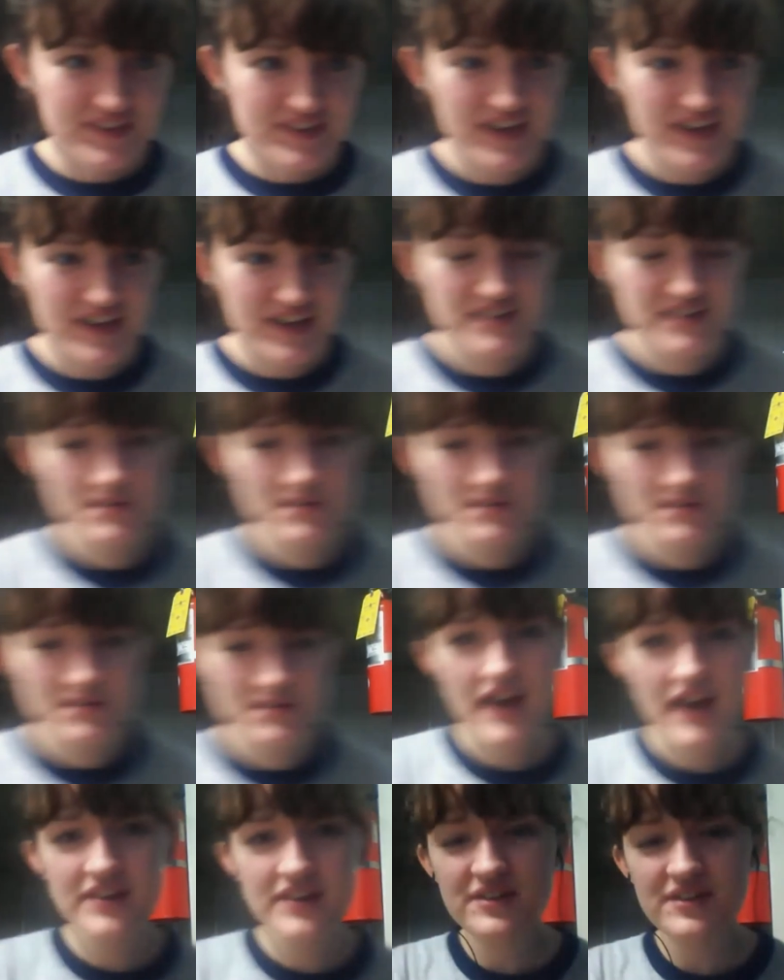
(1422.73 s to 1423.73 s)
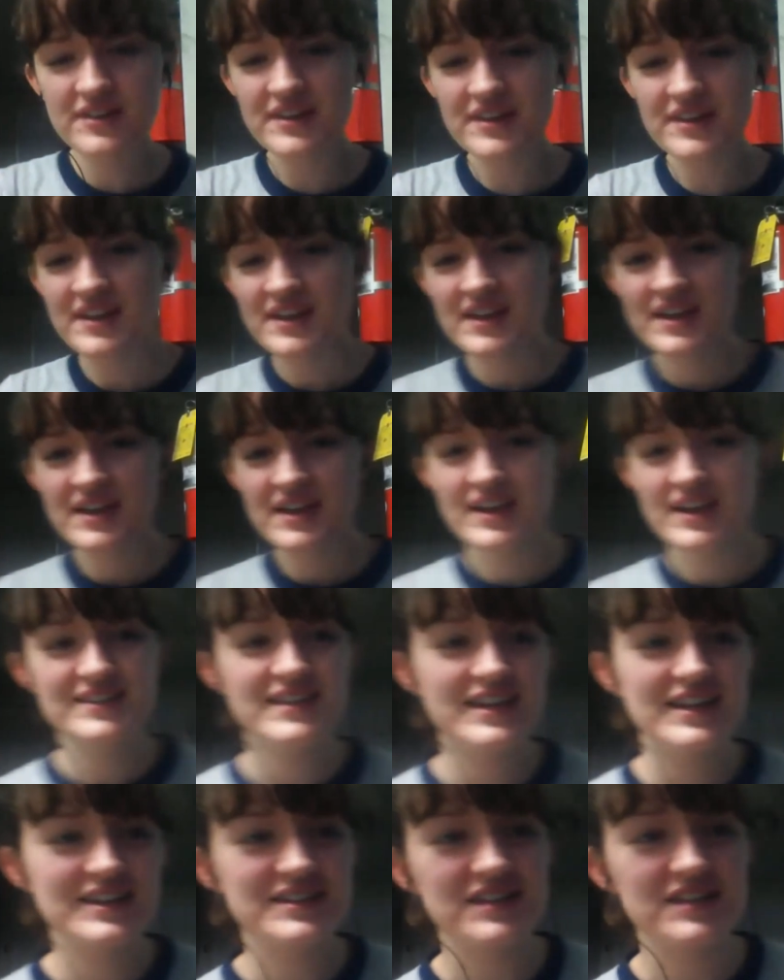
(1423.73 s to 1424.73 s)
Yeah, because the way I do it,
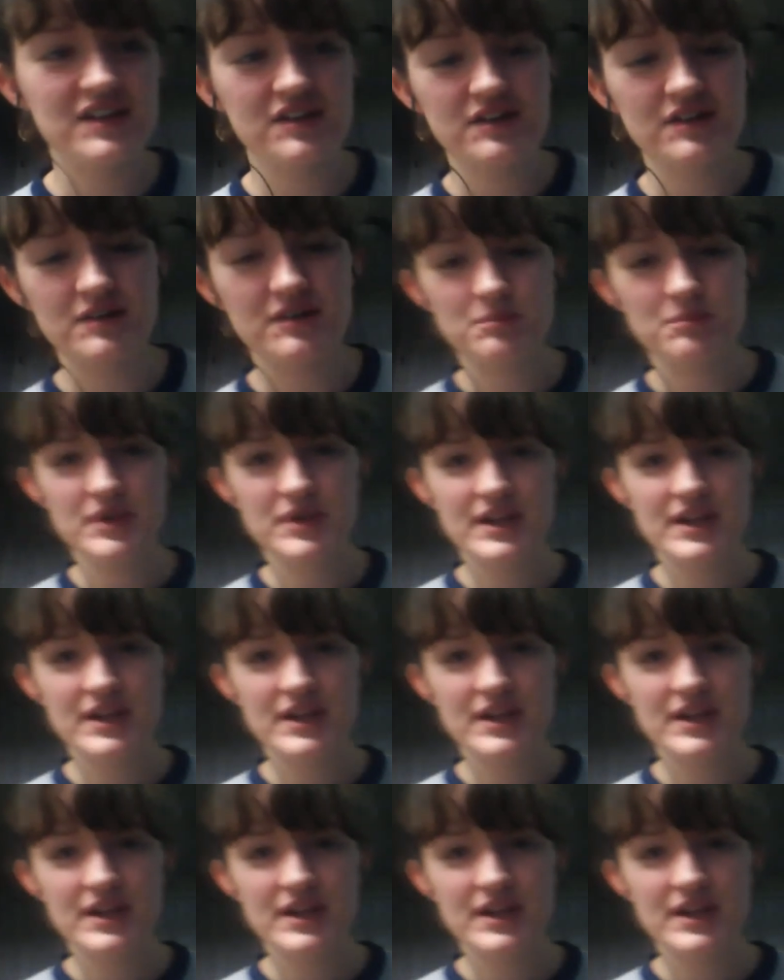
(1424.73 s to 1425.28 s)
it takes longer,